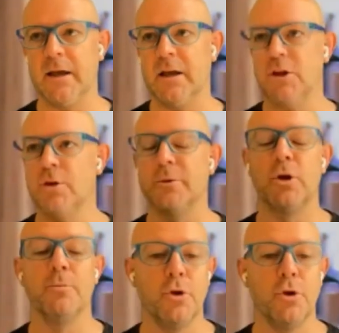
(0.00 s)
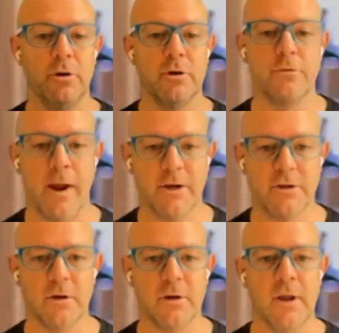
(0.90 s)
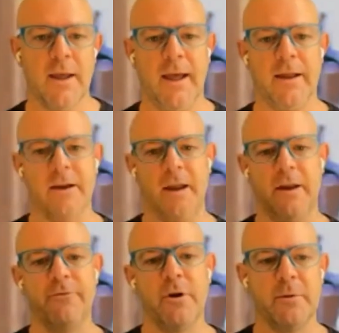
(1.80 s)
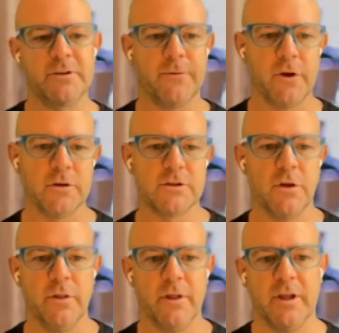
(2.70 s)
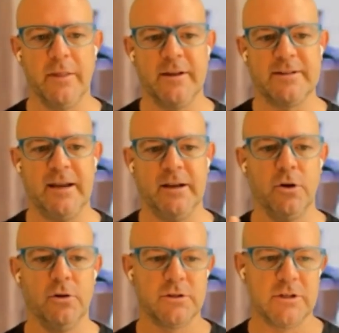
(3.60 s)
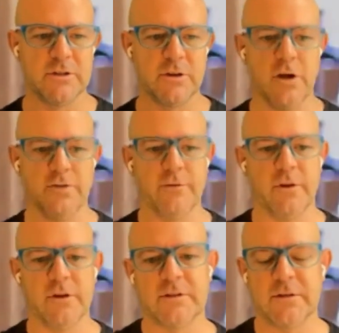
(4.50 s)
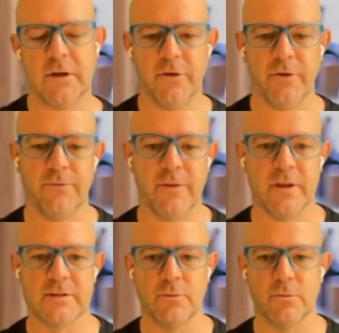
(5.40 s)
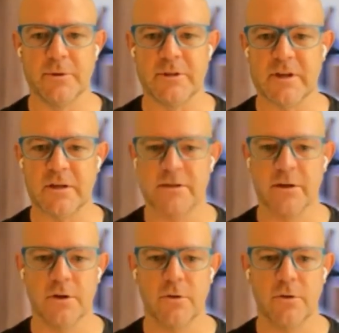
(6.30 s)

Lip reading: human-computer interaction and very much focused on the technology side of these of the things that we'll be discussing in